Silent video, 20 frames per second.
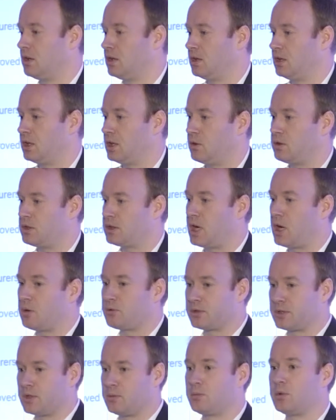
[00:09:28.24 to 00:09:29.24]
Now it sounds
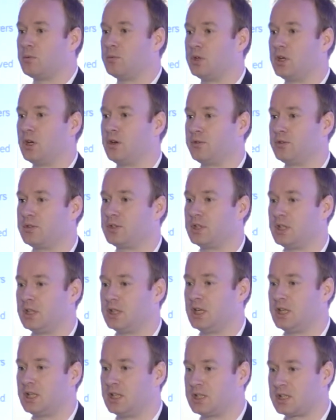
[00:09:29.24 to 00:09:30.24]
simple, but obviously you
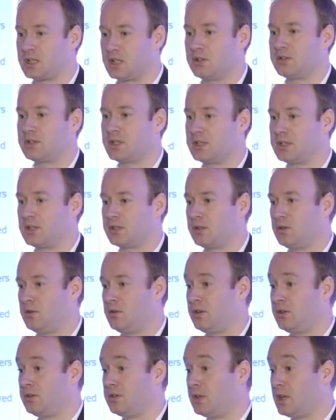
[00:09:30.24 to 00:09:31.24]
need a skill set to do
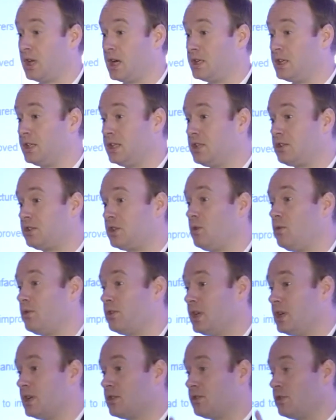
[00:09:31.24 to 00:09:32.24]
that. You need 2
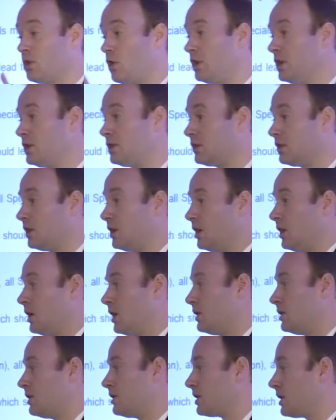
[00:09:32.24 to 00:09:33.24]
things, knowledge
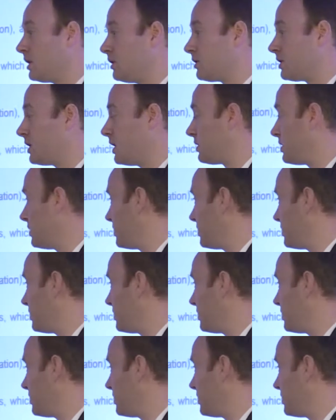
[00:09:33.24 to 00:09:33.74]
and the skill set to